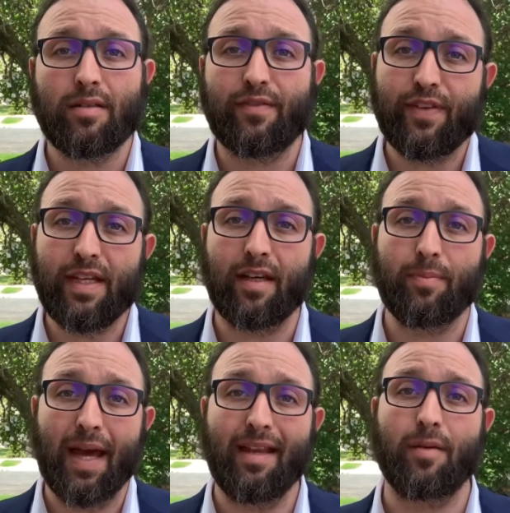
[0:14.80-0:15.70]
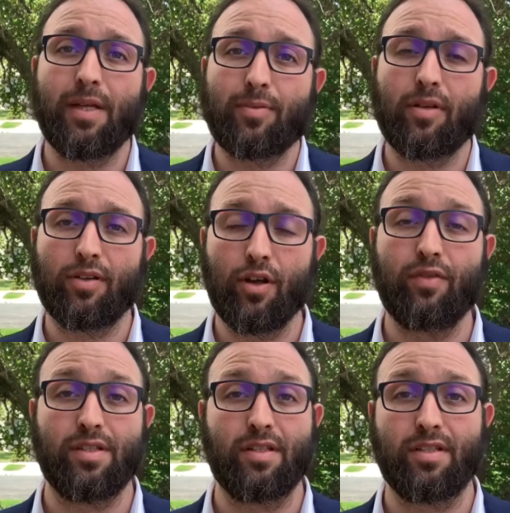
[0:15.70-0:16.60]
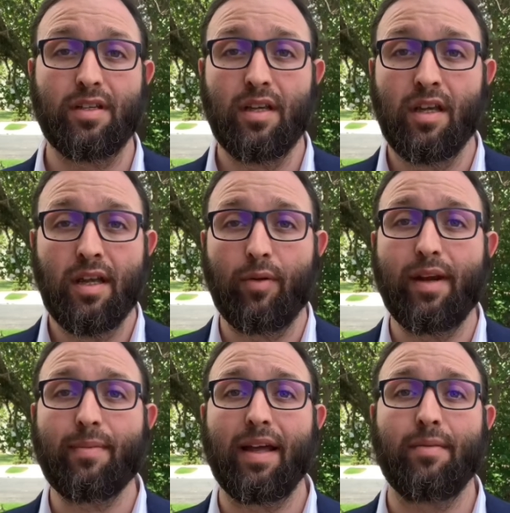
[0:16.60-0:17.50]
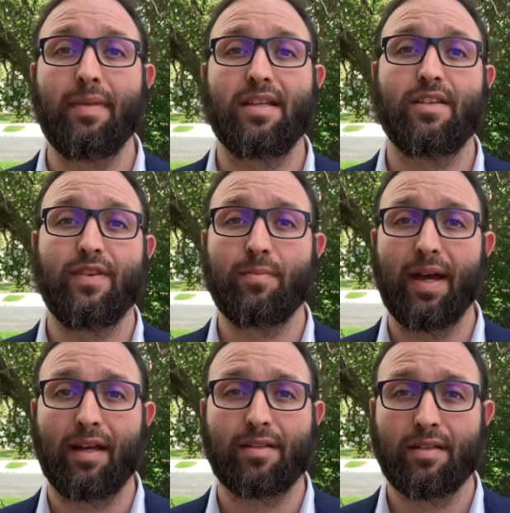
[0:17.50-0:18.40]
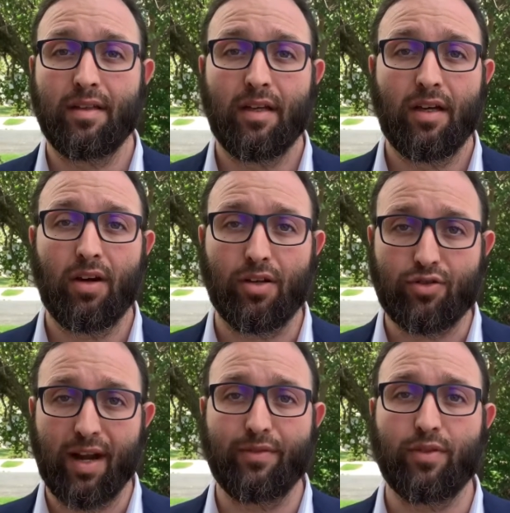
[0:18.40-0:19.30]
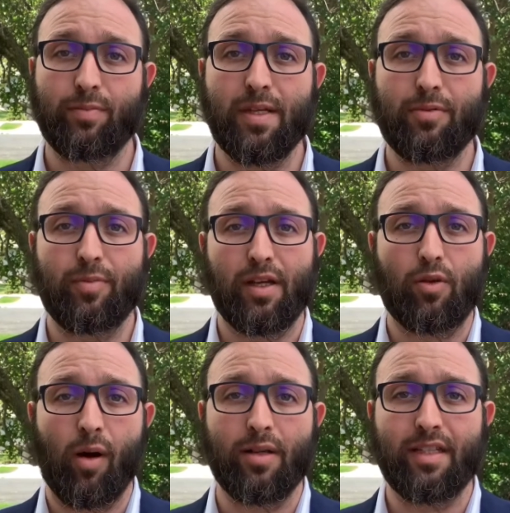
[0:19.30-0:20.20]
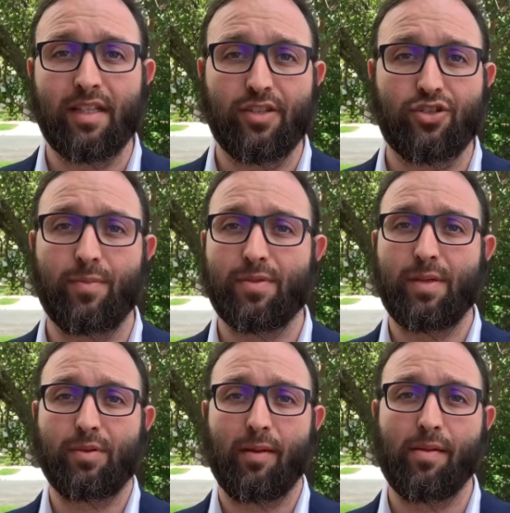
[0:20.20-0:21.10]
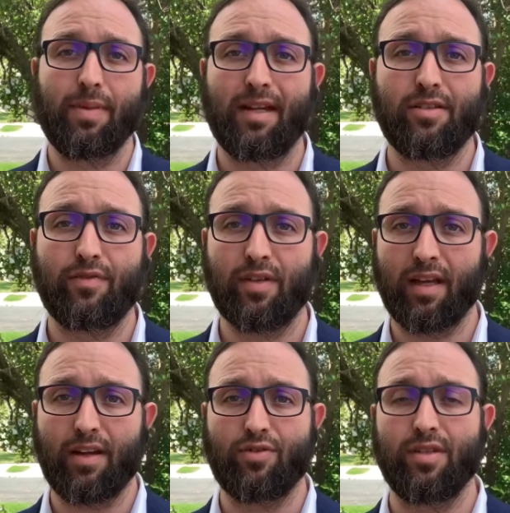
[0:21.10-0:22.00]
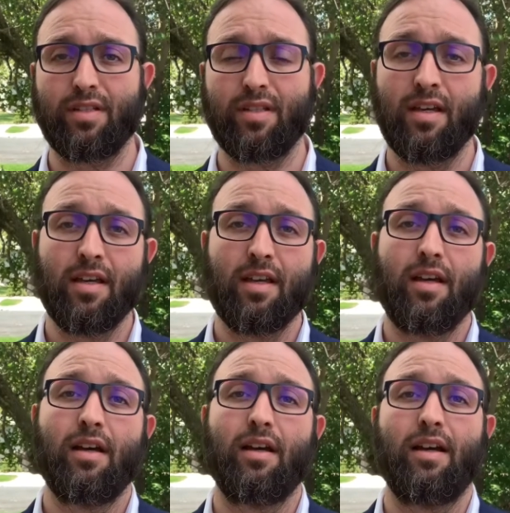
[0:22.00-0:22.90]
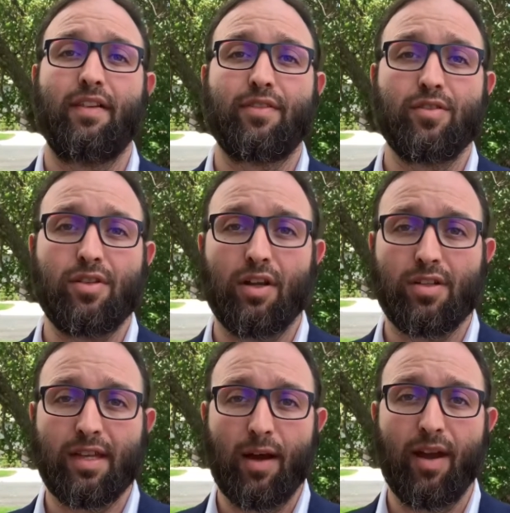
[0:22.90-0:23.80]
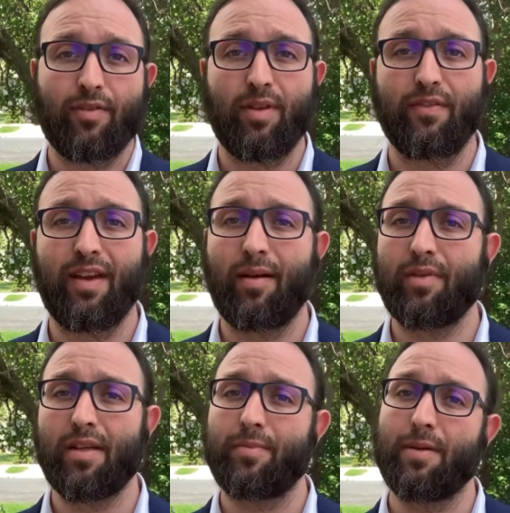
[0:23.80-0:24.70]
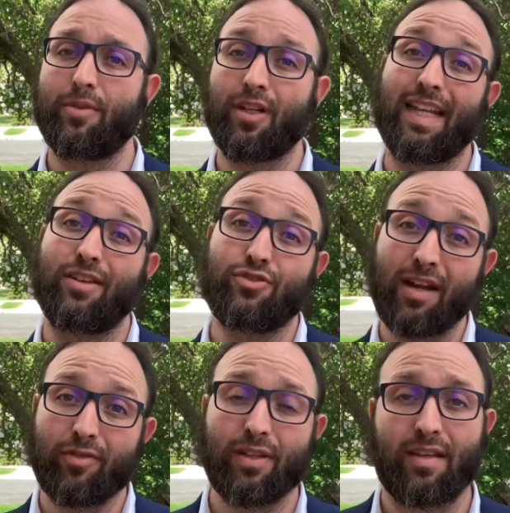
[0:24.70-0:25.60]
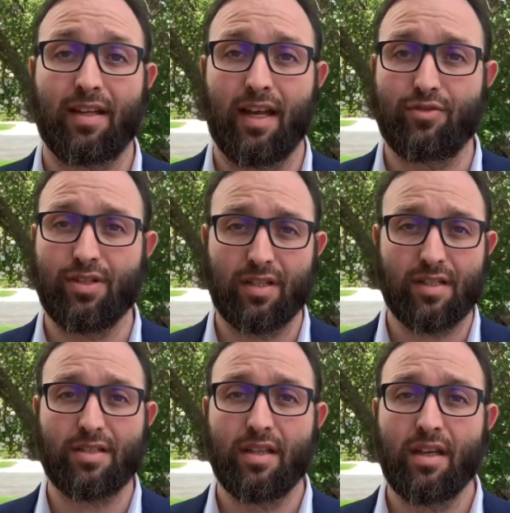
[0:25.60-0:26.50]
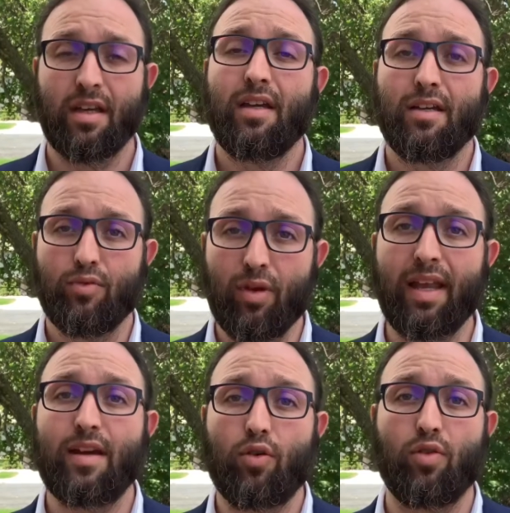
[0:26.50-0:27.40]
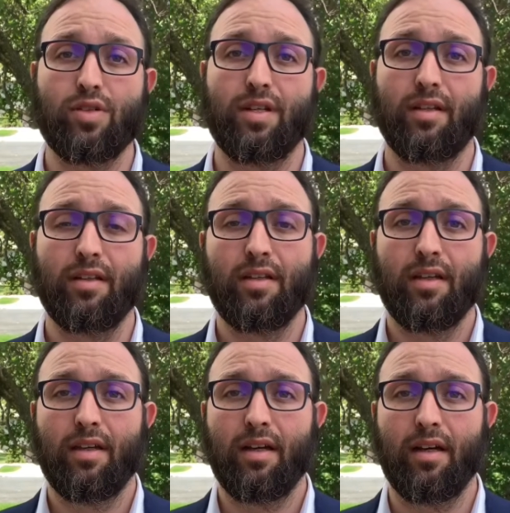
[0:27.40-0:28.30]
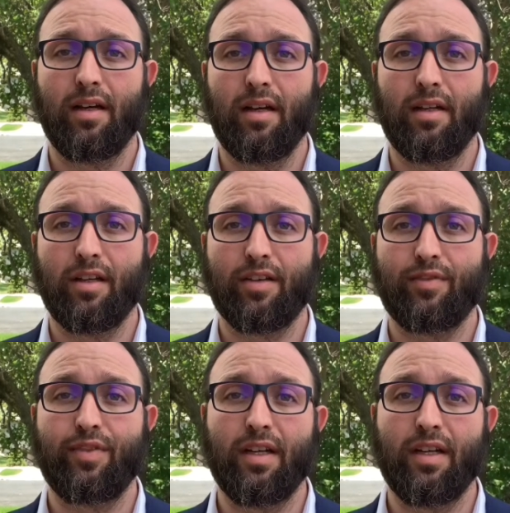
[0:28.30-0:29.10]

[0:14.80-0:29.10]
fear and panic. People are nervous. It's really made a massive impact on travel. People have been quarantined in ships, people coming back to different countries have to, you know, stay away from their family, people not allowed to travel to other countries, and it's really causing a lot of